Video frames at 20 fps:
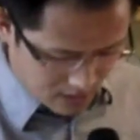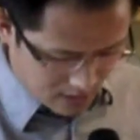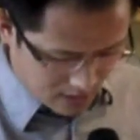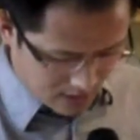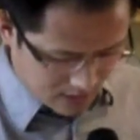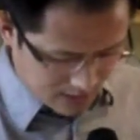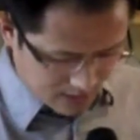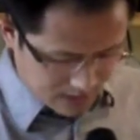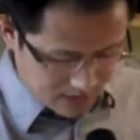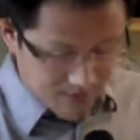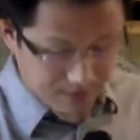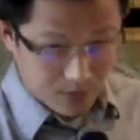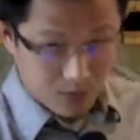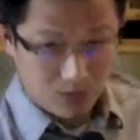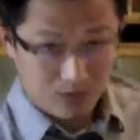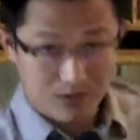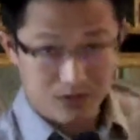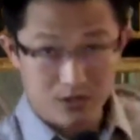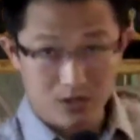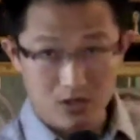uh,
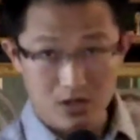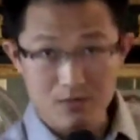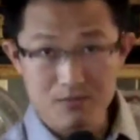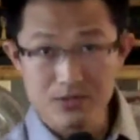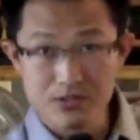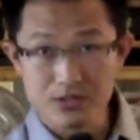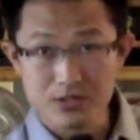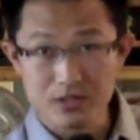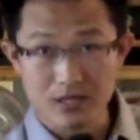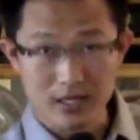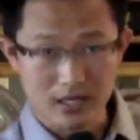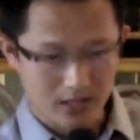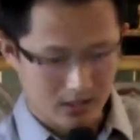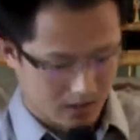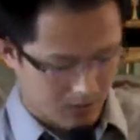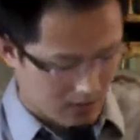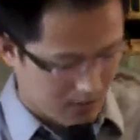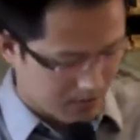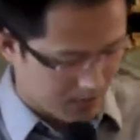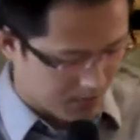difficult terms
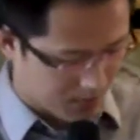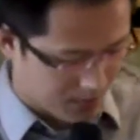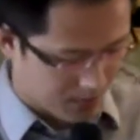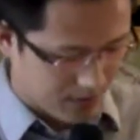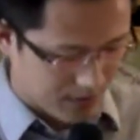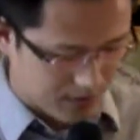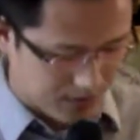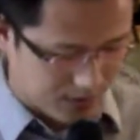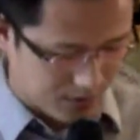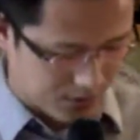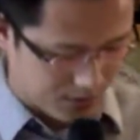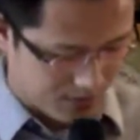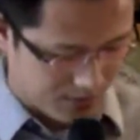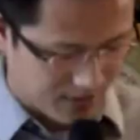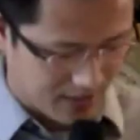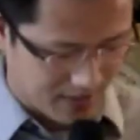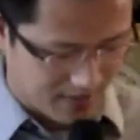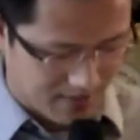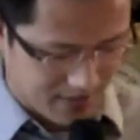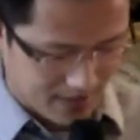and grammar points so
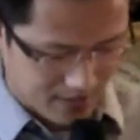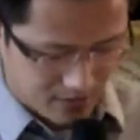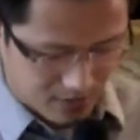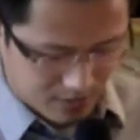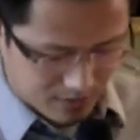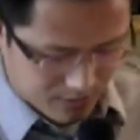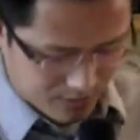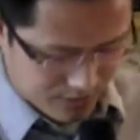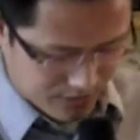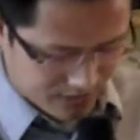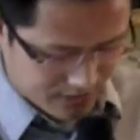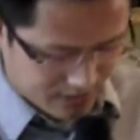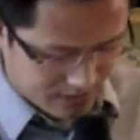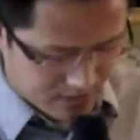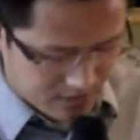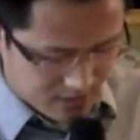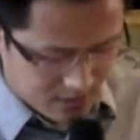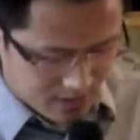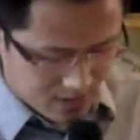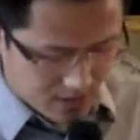they can better
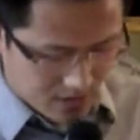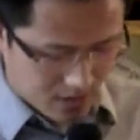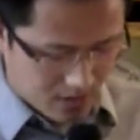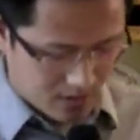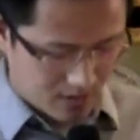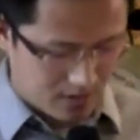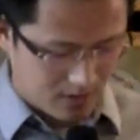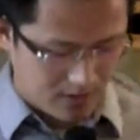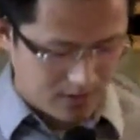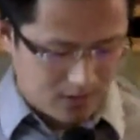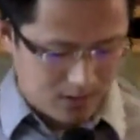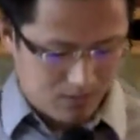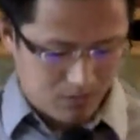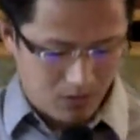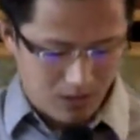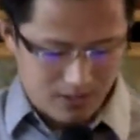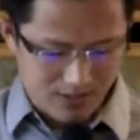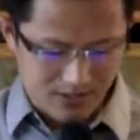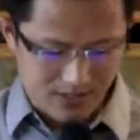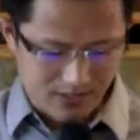understand. In this
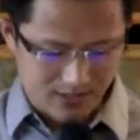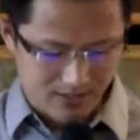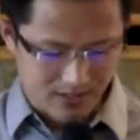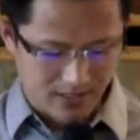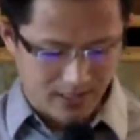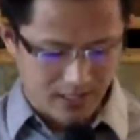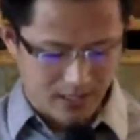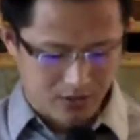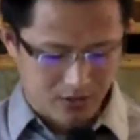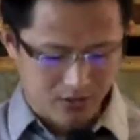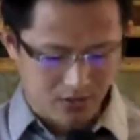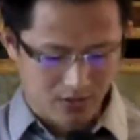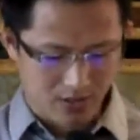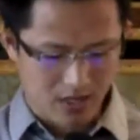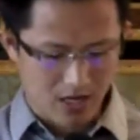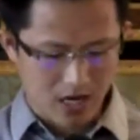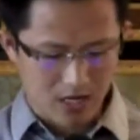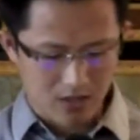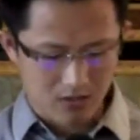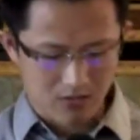process, they actually
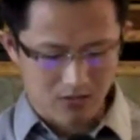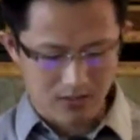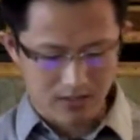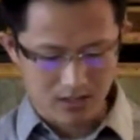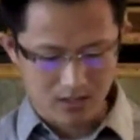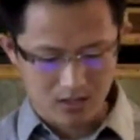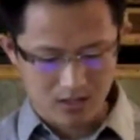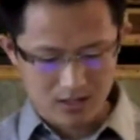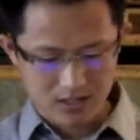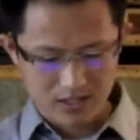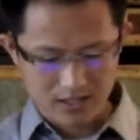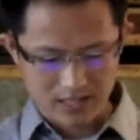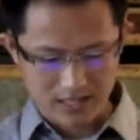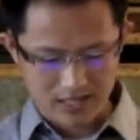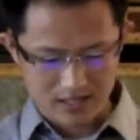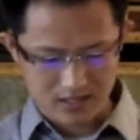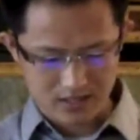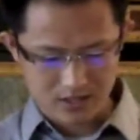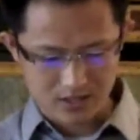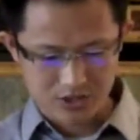not only looking
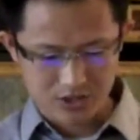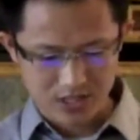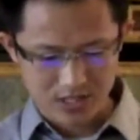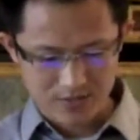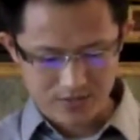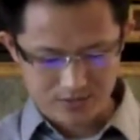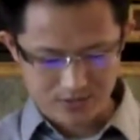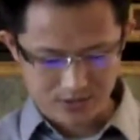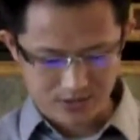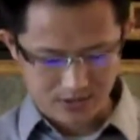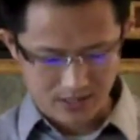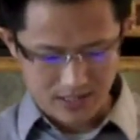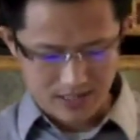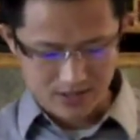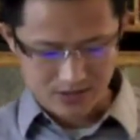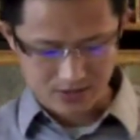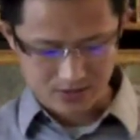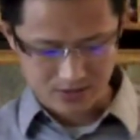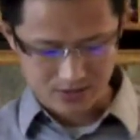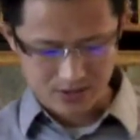at each other's
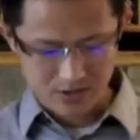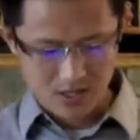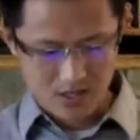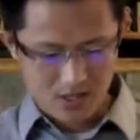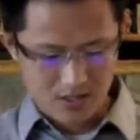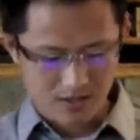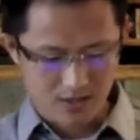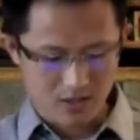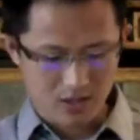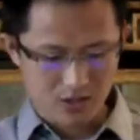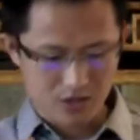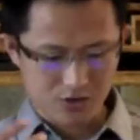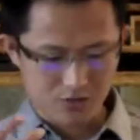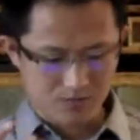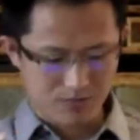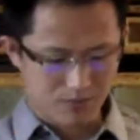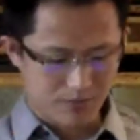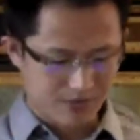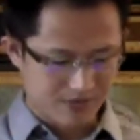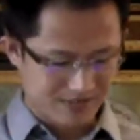answers, they also
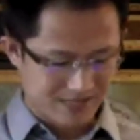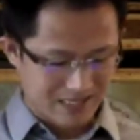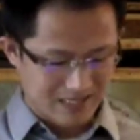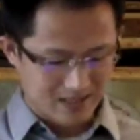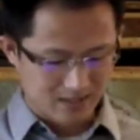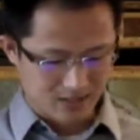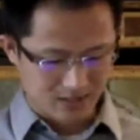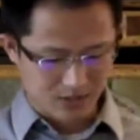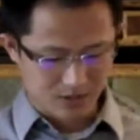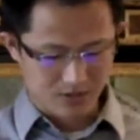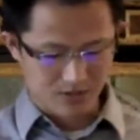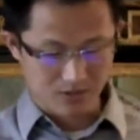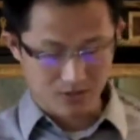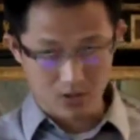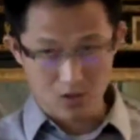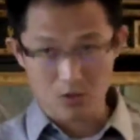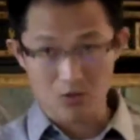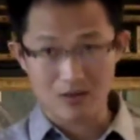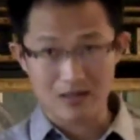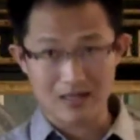present this to the
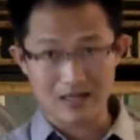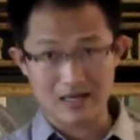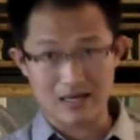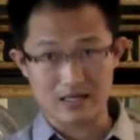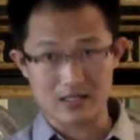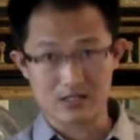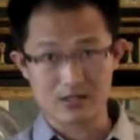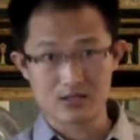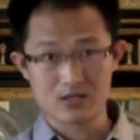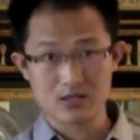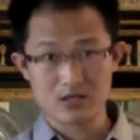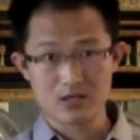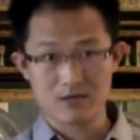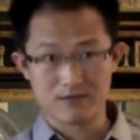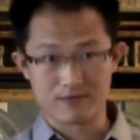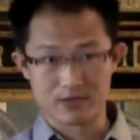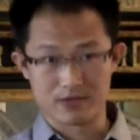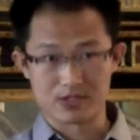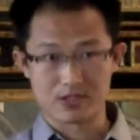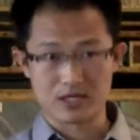whole class
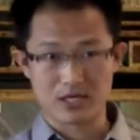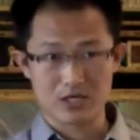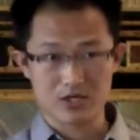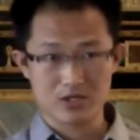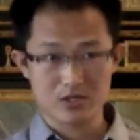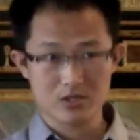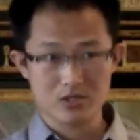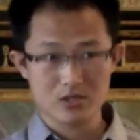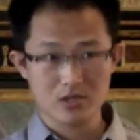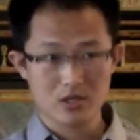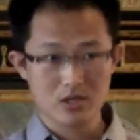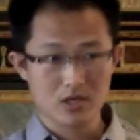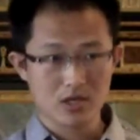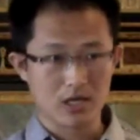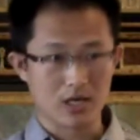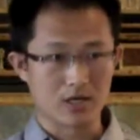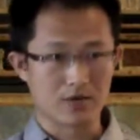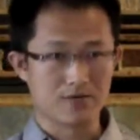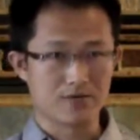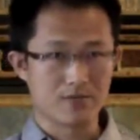for discussion.
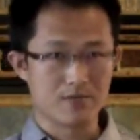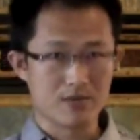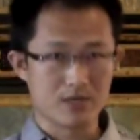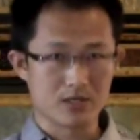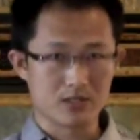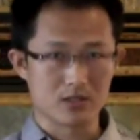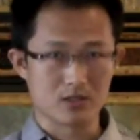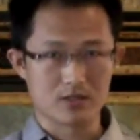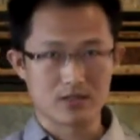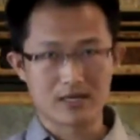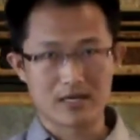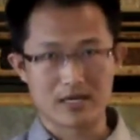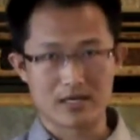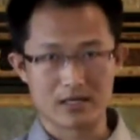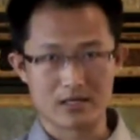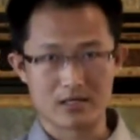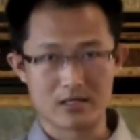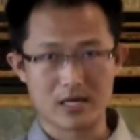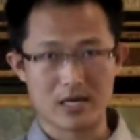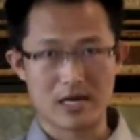And for me to look at
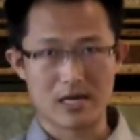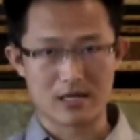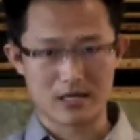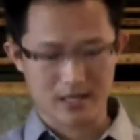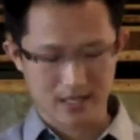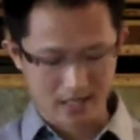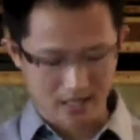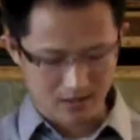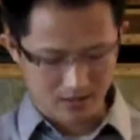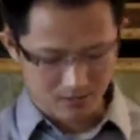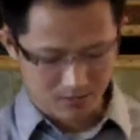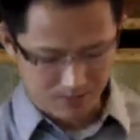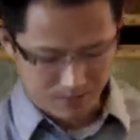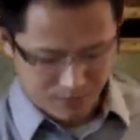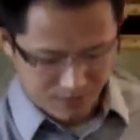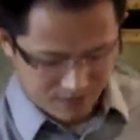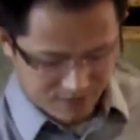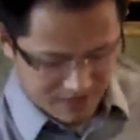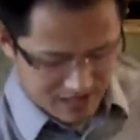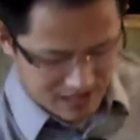it, I can
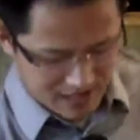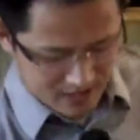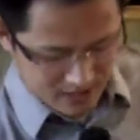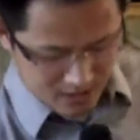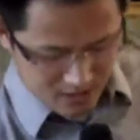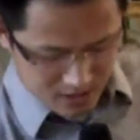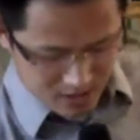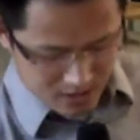provide